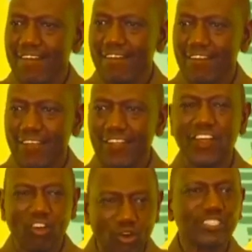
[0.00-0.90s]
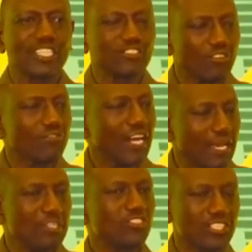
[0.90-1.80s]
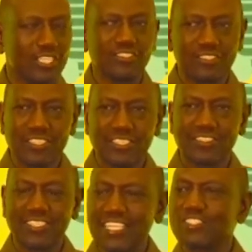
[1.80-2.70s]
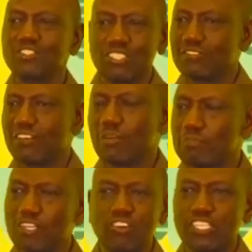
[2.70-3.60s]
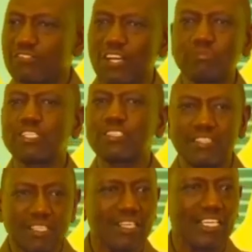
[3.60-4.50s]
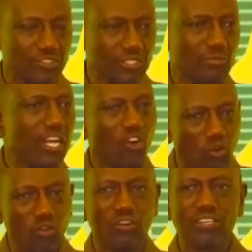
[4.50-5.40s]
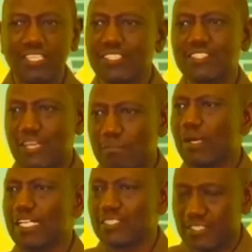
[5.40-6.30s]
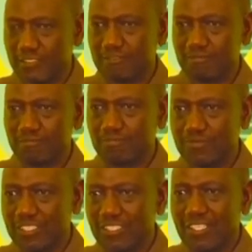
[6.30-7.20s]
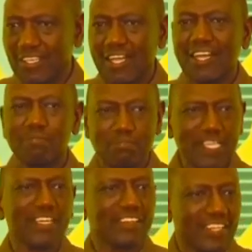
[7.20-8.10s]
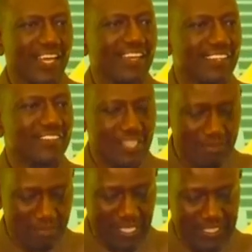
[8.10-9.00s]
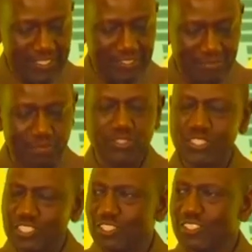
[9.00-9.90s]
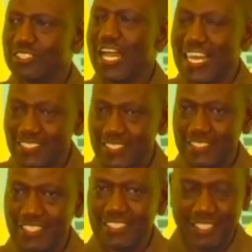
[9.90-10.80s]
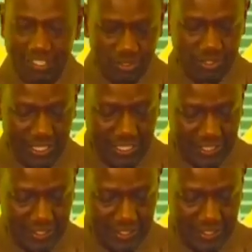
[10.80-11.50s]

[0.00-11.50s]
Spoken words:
In the context of climate change, there is no developing or developed country. We are all in the same place. And being there in the same place positions us as a continent